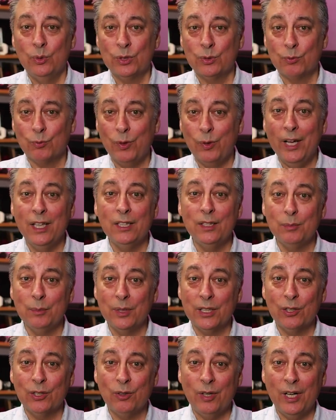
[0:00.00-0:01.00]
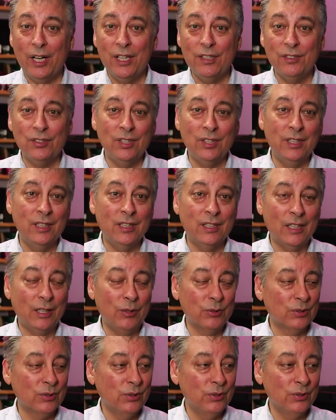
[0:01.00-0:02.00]
was randomly crashing, and
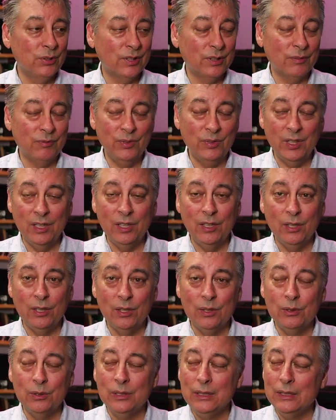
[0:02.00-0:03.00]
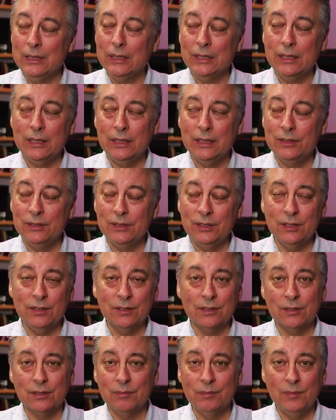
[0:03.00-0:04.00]
I was losing video. It's
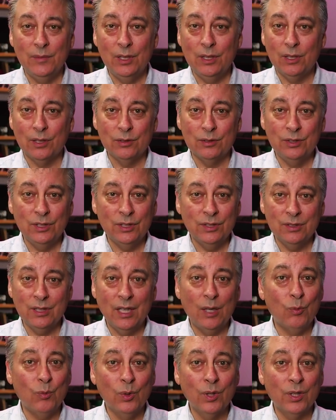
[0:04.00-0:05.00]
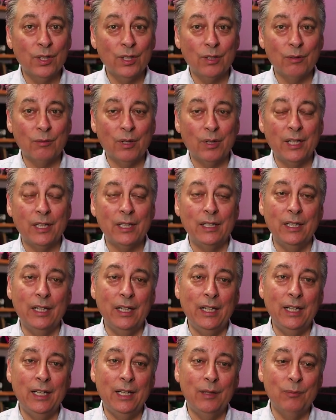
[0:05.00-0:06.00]
just, just not working right.
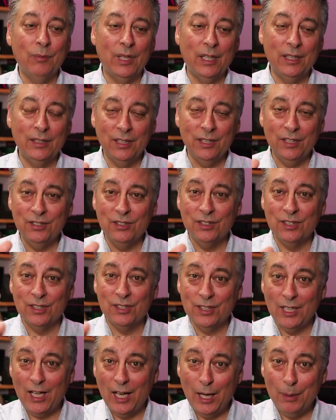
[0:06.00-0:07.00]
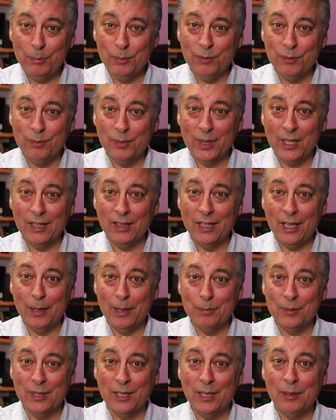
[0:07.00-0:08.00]
And when I touched the top of my
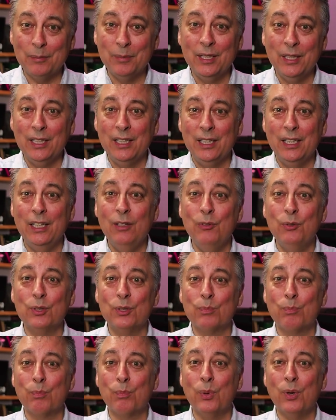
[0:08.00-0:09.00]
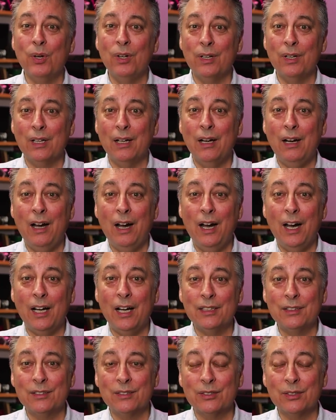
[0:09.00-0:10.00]
laptop, it was burning
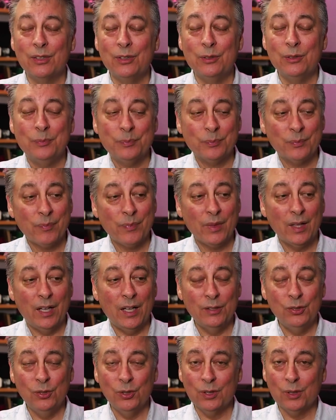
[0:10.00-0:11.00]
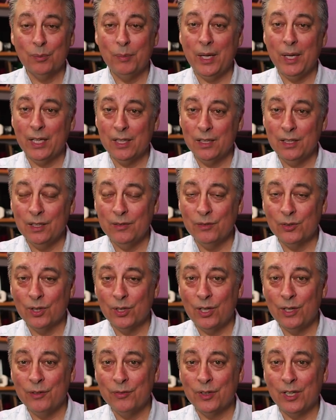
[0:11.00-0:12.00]
hot. So I took the back
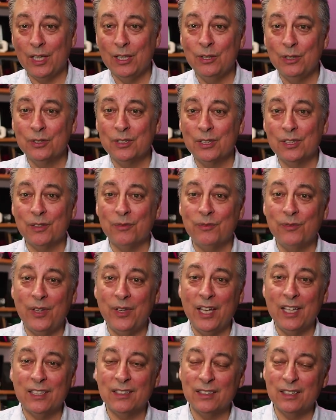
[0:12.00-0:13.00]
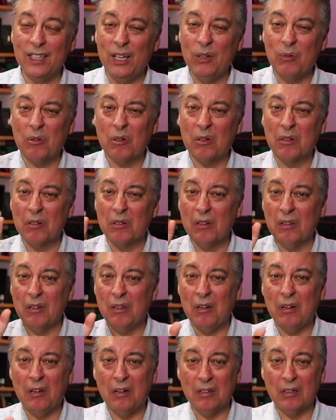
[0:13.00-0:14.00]
cover off and I looked at the fans, and they were
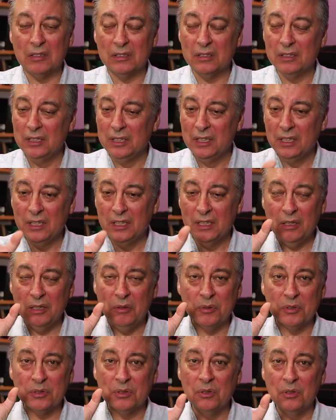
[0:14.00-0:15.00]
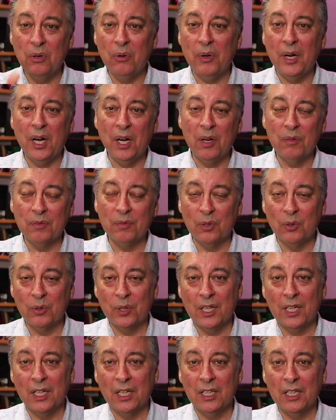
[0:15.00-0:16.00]
clogged. There was no
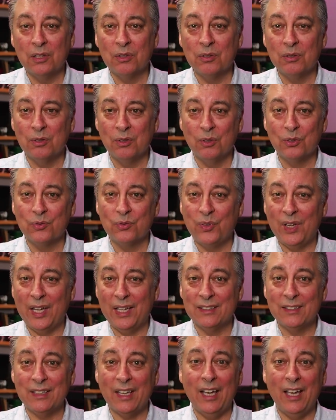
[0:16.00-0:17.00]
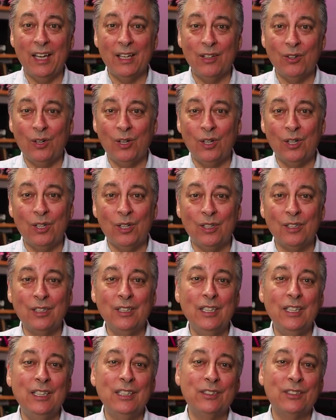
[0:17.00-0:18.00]
airflow getting in through those fans at
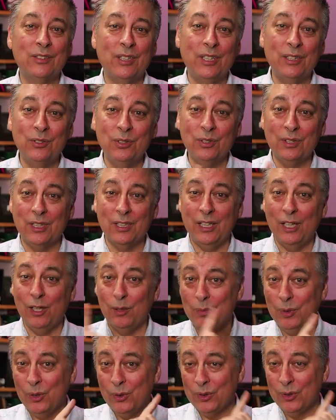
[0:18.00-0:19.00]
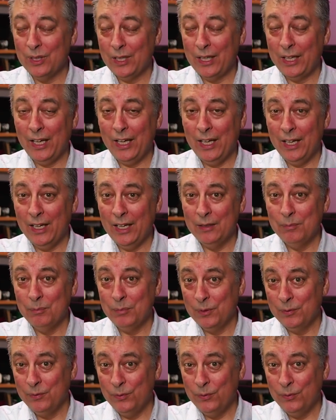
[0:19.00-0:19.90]
all. So I took an air blower that I had